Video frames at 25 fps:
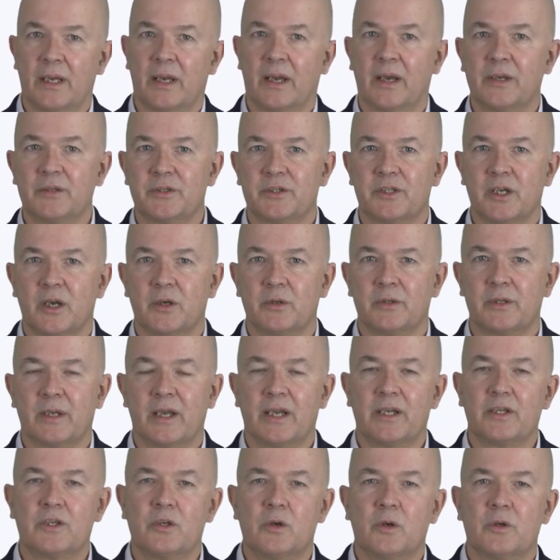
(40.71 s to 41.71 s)
and so
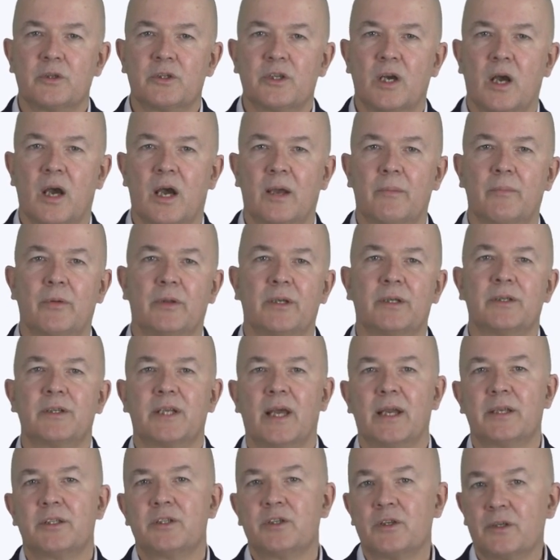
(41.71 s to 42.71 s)
need your time and
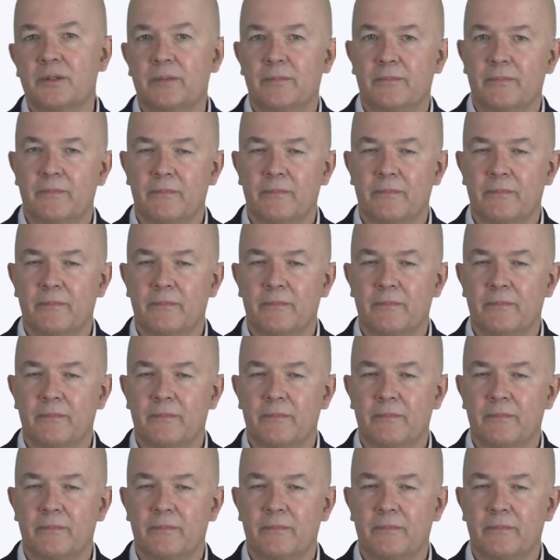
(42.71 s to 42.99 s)
attention.